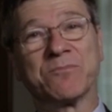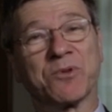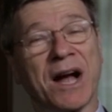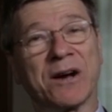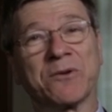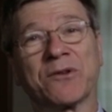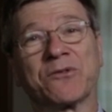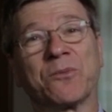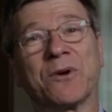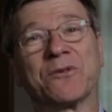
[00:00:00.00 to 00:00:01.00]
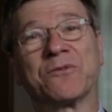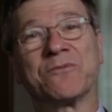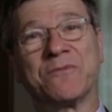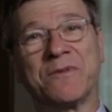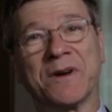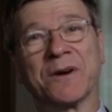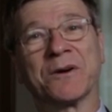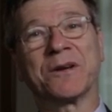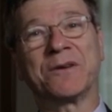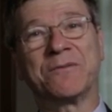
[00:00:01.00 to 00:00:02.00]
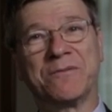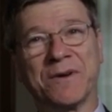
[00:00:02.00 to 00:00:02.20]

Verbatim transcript: progress was very,